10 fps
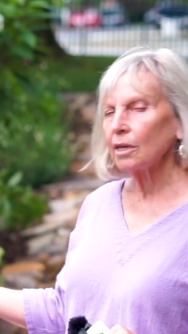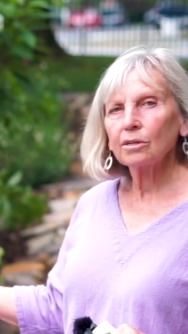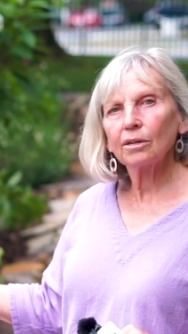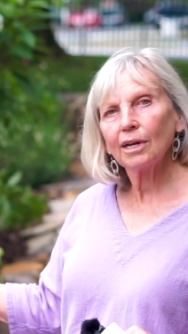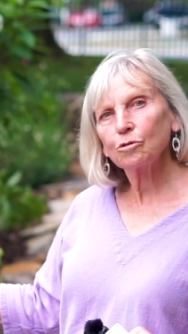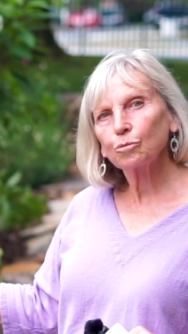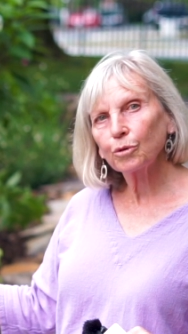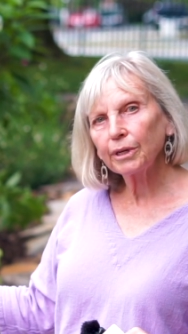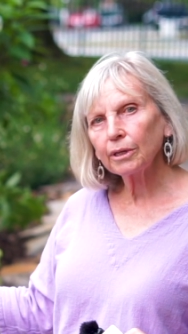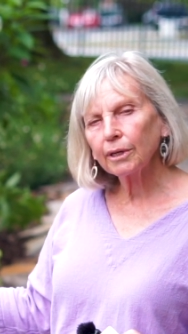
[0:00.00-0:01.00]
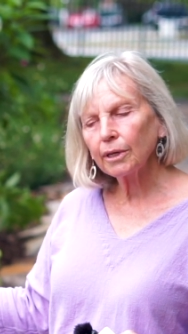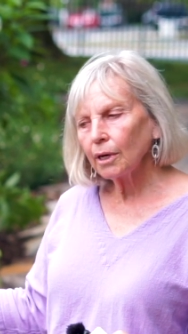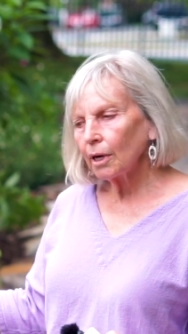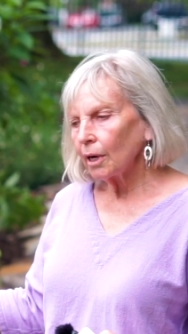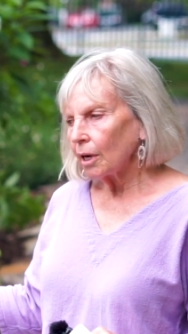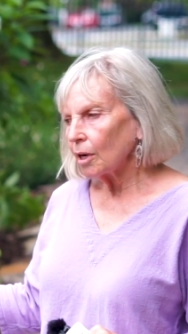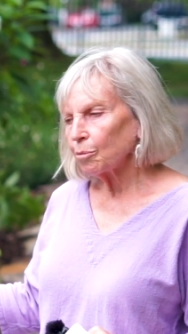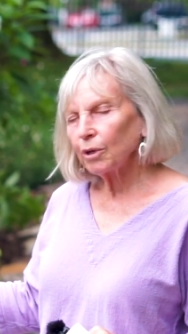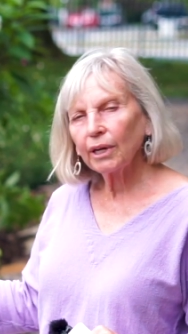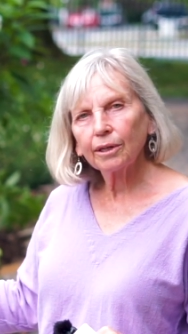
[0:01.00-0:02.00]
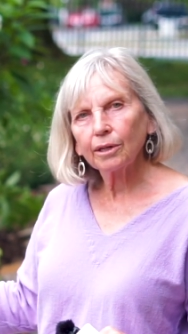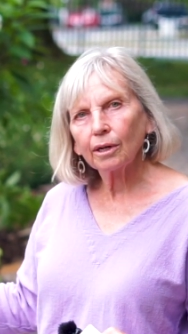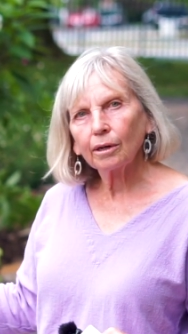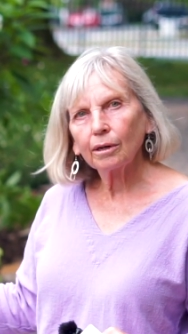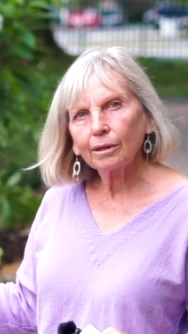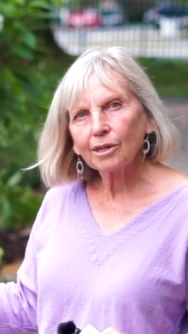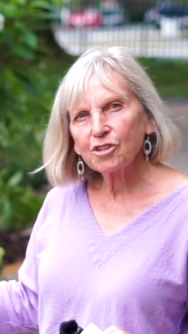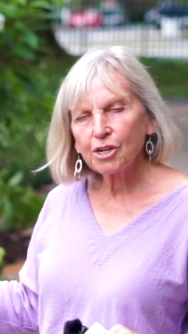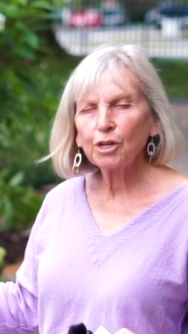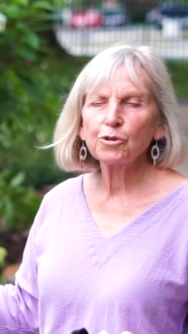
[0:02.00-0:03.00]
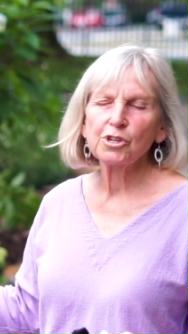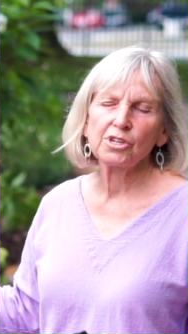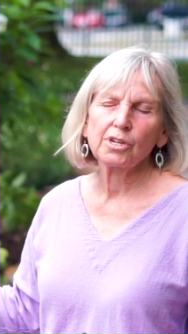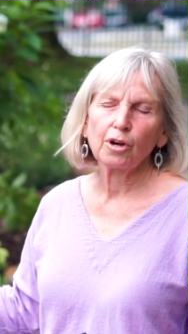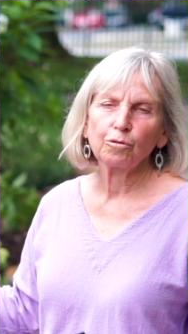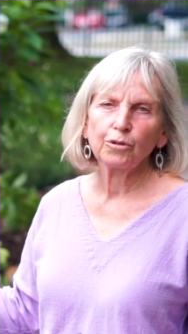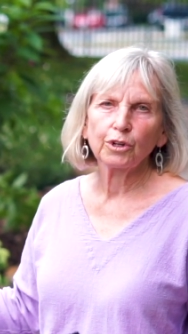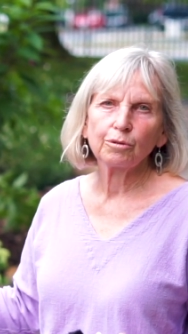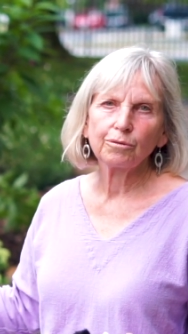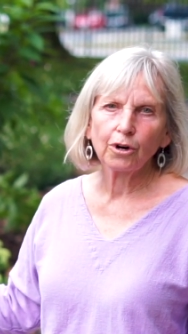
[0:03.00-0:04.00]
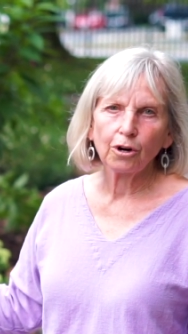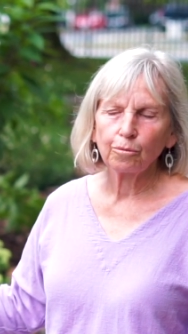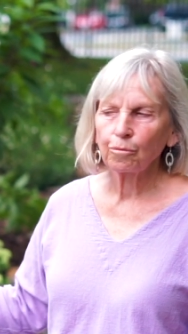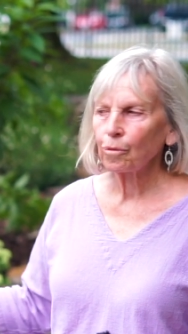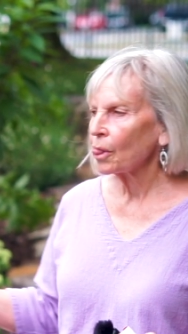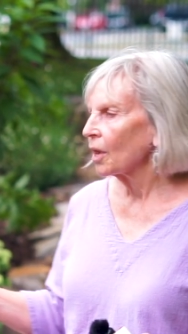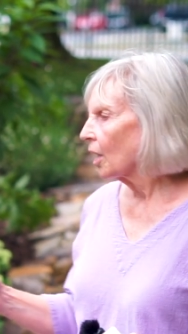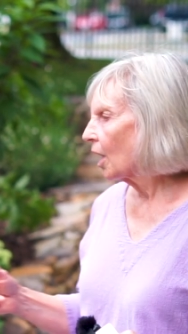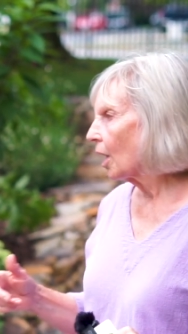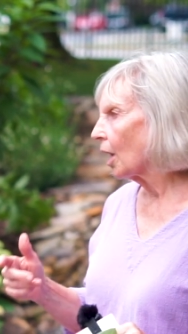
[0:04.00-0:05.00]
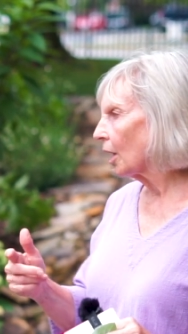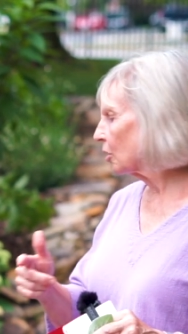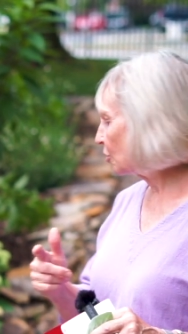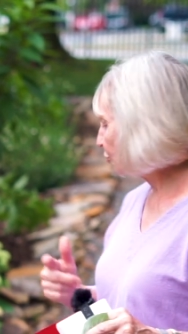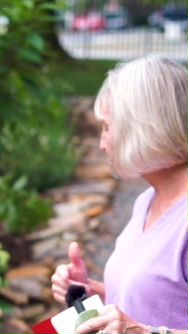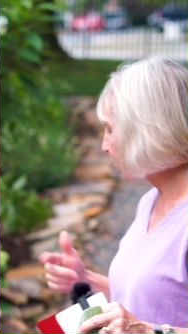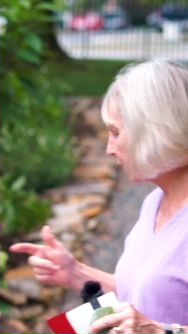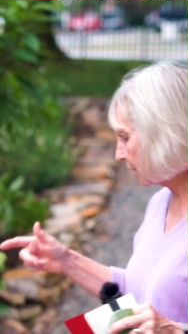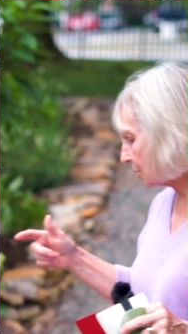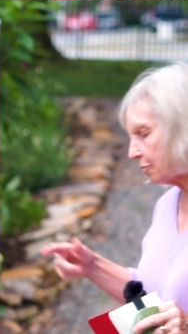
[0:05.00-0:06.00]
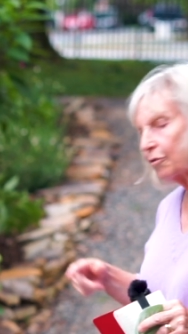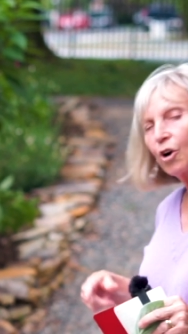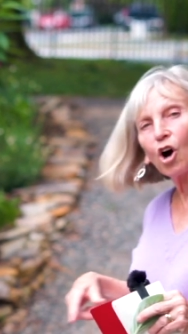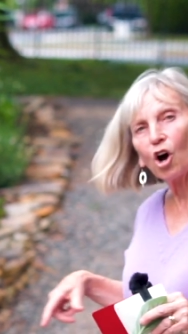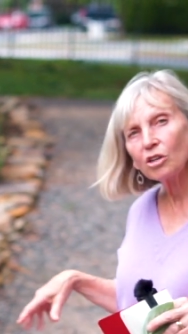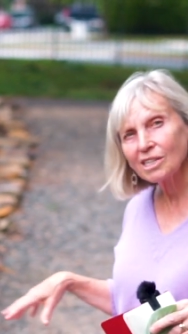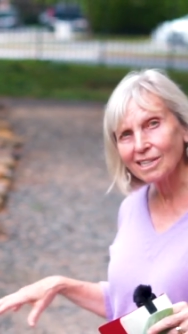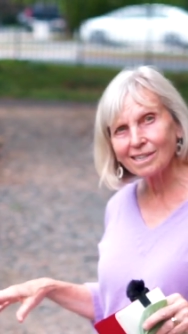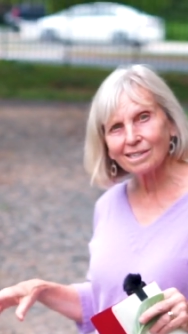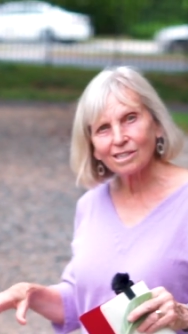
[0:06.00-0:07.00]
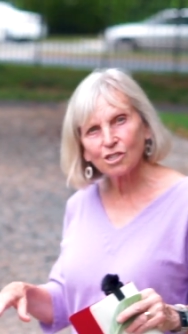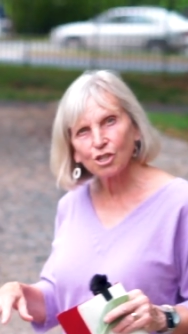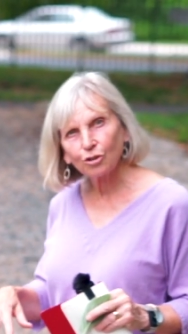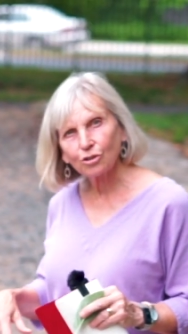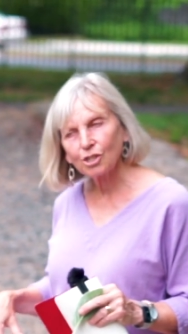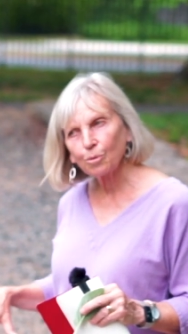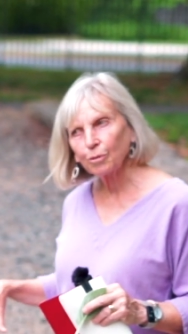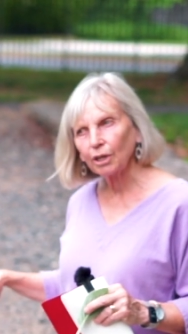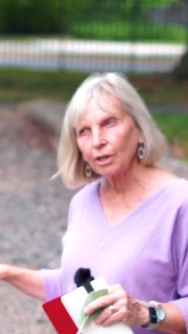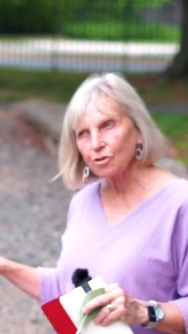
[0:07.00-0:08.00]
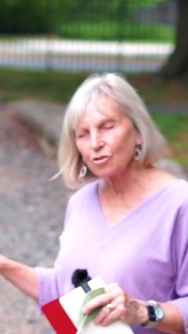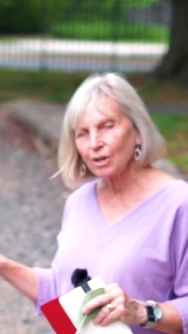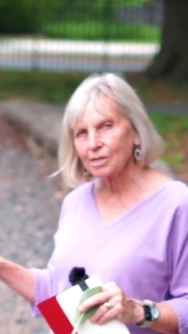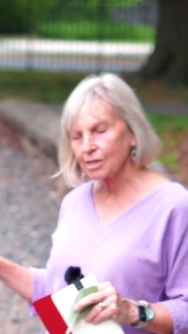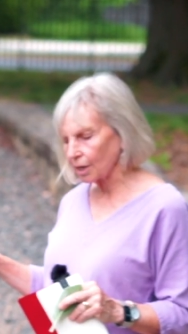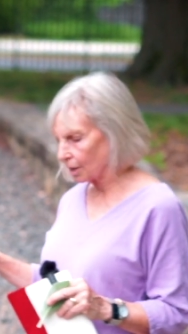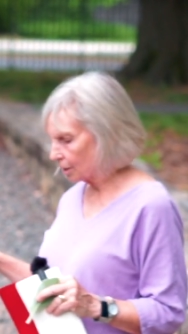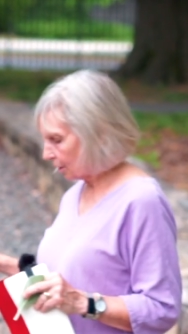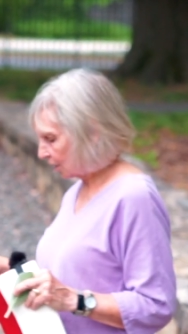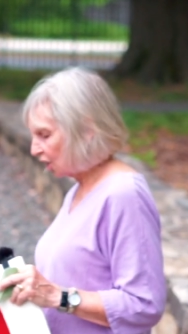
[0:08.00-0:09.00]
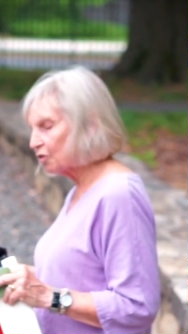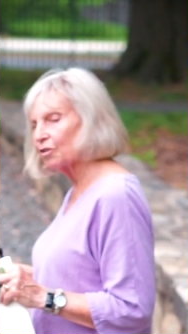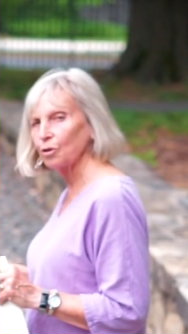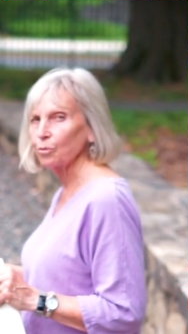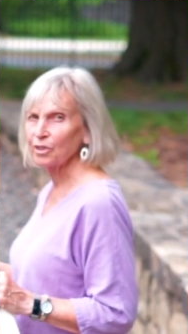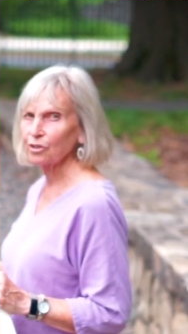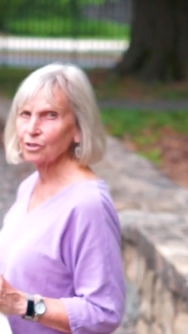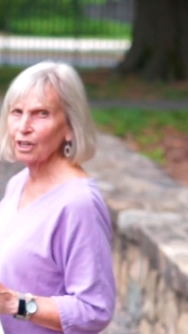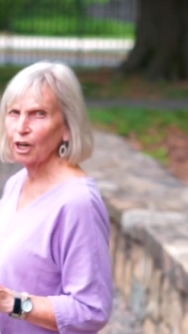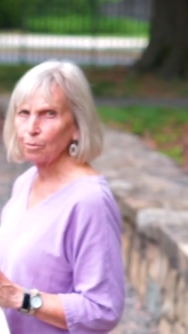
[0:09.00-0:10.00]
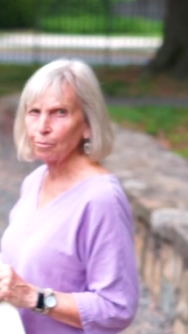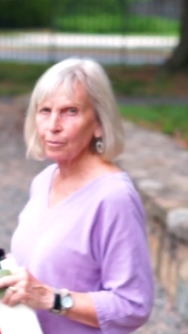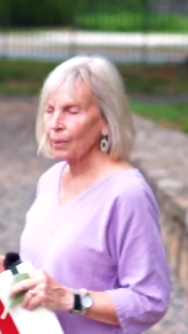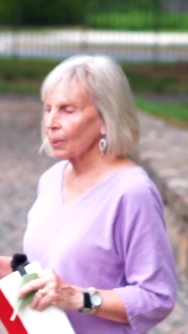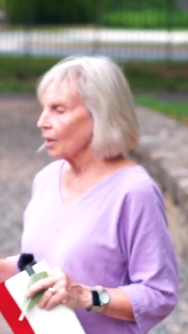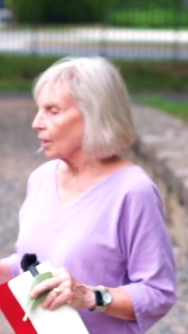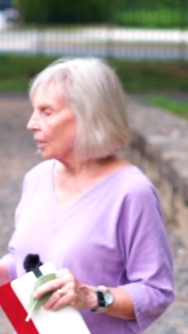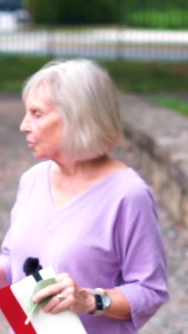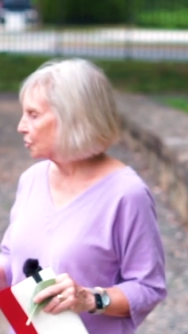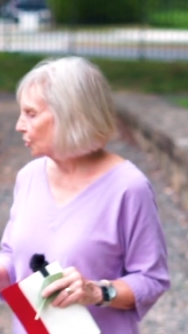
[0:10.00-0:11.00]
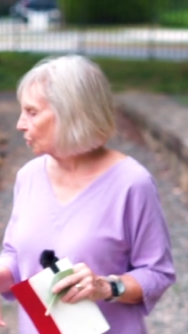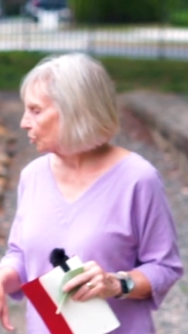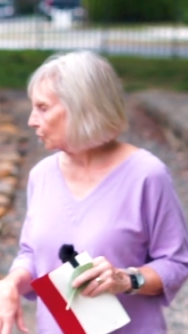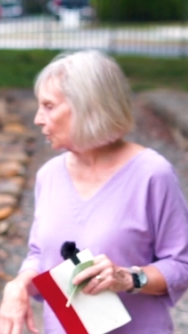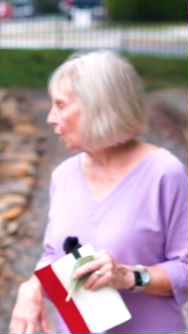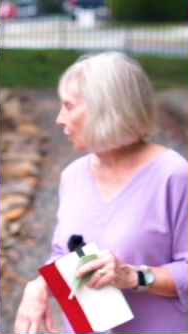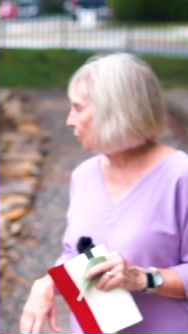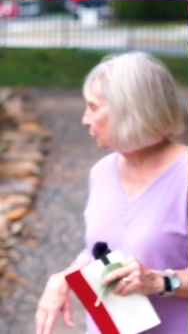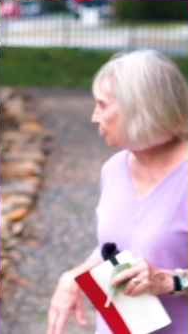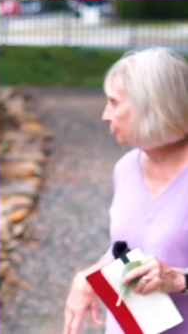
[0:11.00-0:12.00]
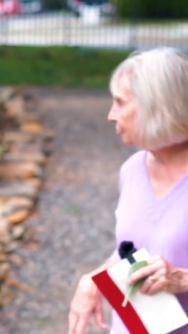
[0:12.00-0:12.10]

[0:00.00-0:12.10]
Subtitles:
So that's really a plant that distinguishes itself in the fall. I look for plants for all seasons, so there's something interesting even in wintertime as you go through the garden.